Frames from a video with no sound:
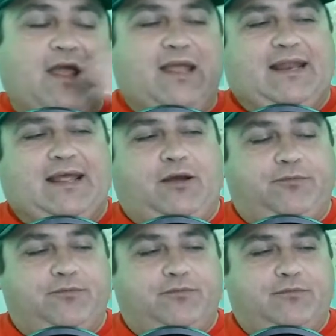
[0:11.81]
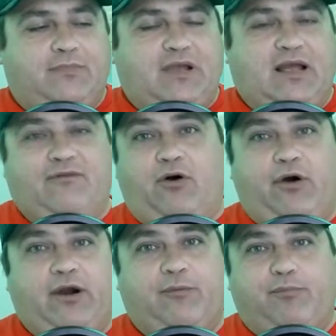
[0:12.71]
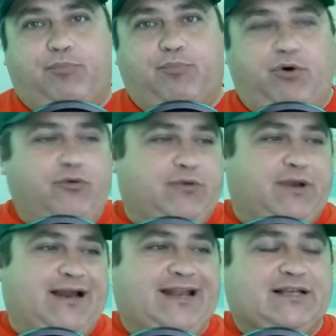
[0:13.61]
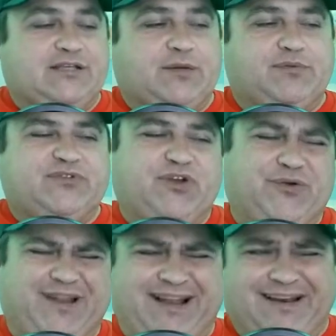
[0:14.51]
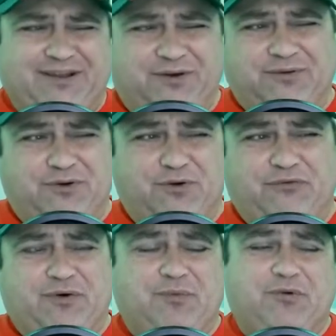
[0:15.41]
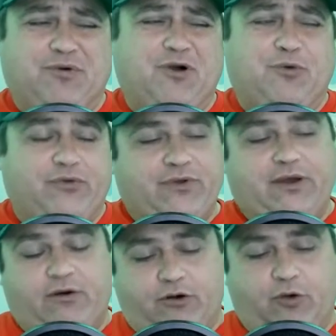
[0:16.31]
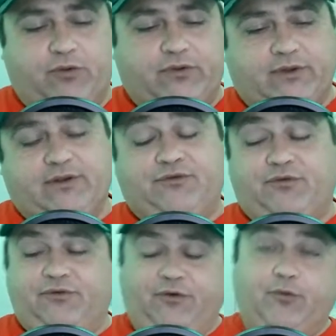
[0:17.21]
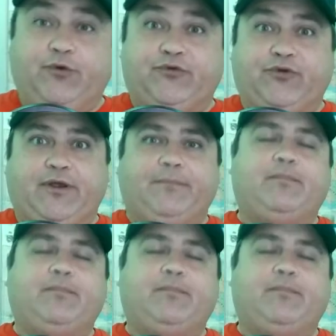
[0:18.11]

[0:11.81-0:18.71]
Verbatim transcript: Now, I've already broke down each episode and I don't know if I'm going to go with that or go with this. So we'll see.